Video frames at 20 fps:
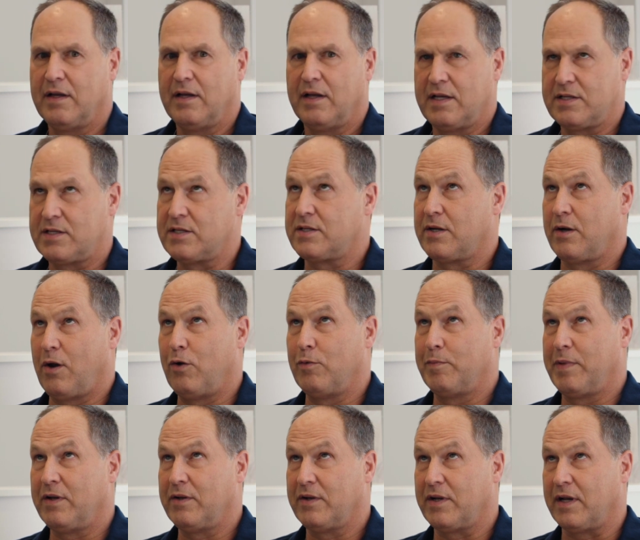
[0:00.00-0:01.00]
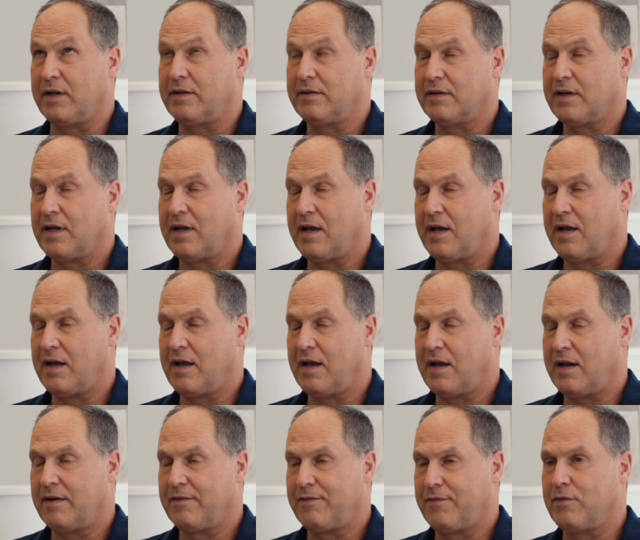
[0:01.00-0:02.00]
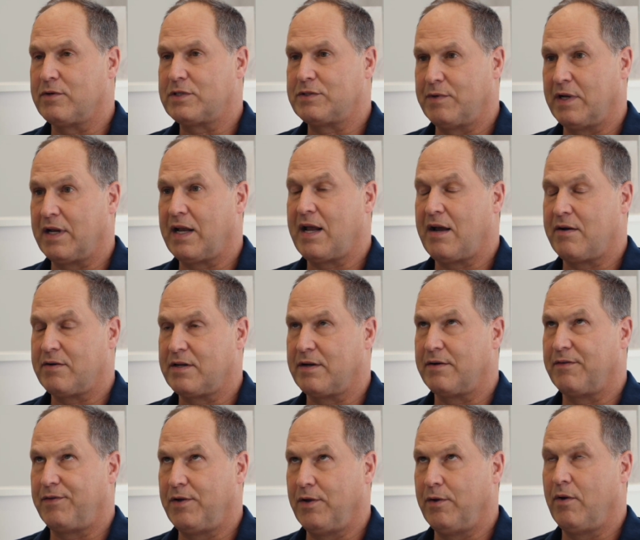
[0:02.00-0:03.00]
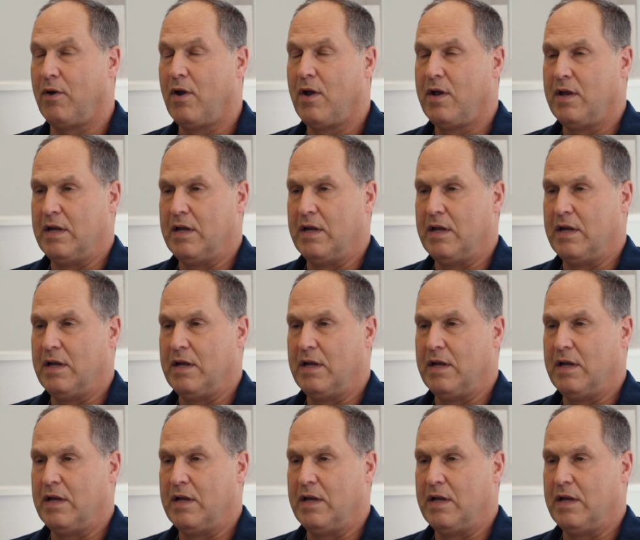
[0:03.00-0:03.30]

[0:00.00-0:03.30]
This is an old building, and unfortunately we encountered a few